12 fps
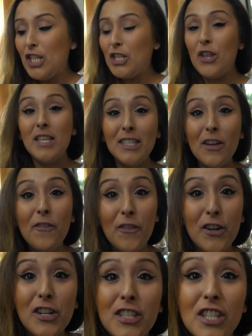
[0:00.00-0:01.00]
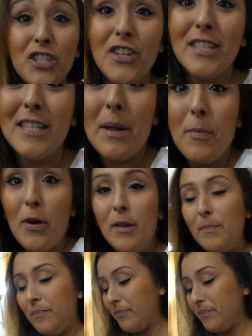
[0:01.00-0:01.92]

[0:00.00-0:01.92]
So this is the first dress that I bought.